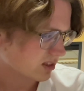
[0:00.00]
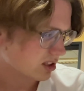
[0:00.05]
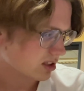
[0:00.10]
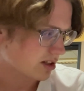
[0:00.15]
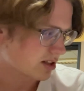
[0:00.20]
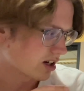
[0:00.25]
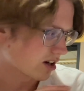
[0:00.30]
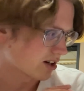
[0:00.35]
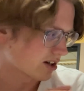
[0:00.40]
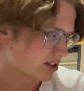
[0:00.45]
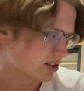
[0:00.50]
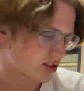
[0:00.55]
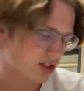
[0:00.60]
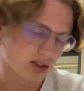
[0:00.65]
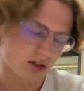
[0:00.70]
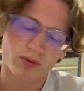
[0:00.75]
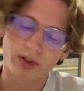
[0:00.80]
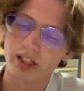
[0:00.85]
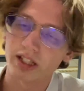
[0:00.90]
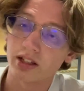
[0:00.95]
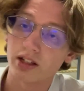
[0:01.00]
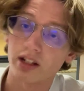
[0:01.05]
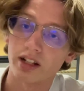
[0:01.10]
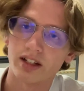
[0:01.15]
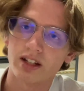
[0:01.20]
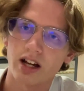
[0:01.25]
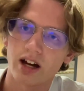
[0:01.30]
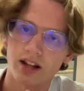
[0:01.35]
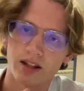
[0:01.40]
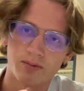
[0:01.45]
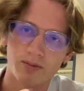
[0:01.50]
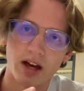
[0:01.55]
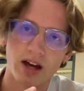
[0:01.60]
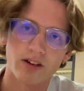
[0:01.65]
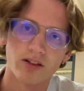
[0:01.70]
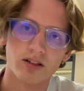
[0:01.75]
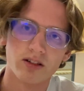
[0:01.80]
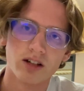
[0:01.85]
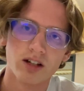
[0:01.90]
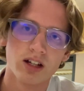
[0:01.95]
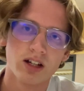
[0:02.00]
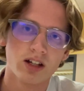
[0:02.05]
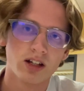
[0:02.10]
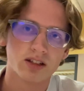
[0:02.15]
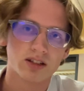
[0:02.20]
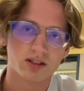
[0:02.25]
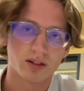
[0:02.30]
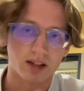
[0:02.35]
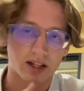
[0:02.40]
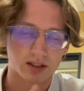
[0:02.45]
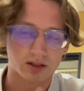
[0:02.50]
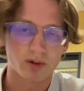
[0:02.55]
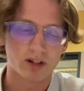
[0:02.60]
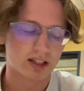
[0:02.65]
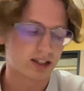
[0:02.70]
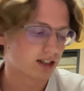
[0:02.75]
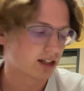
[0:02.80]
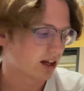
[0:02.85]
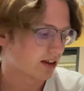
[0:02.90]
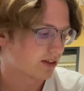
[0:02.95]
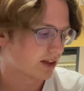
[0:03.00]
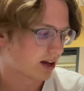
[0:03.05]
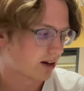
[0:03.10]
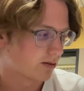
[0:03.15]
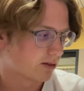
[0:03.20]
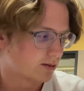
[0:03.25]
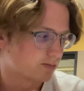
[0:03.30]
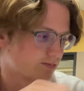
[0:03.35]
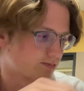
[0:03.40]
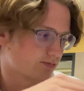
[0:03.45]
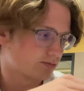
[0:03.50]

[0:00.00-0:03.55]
Yanni's just really good at cutting metal, so that's why he got that one.